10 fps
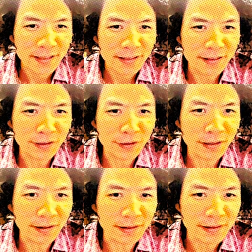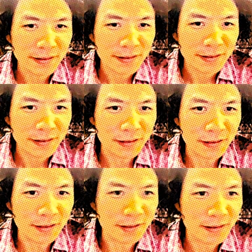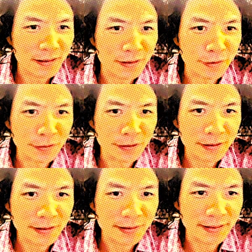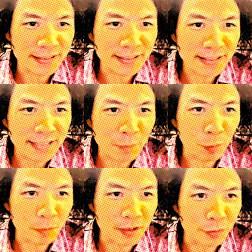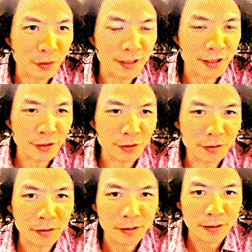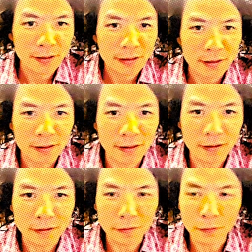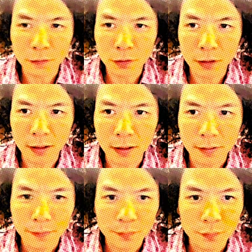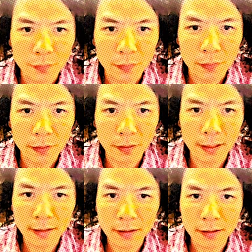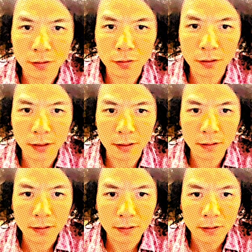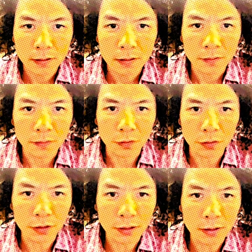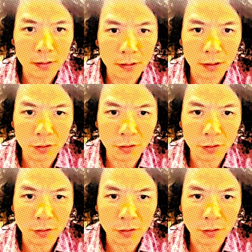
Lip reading: You're gonna use this type of equation, and for the lattice constant for unit the